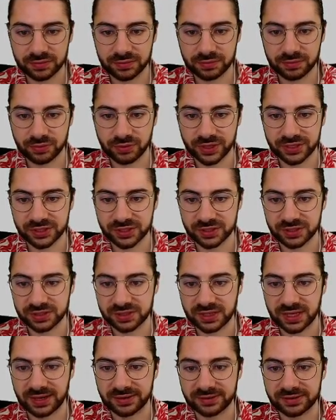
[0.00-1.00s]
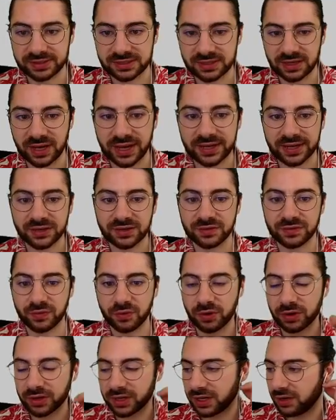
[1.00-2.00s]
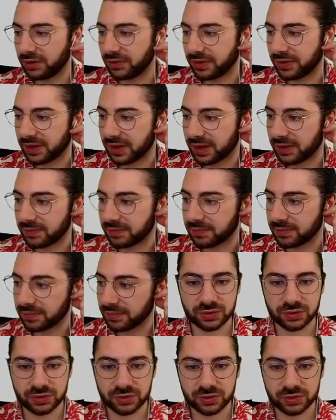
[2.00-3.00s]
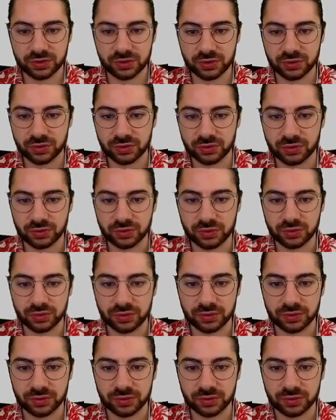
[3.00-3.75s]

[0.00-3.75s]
pressures outside of working on the game to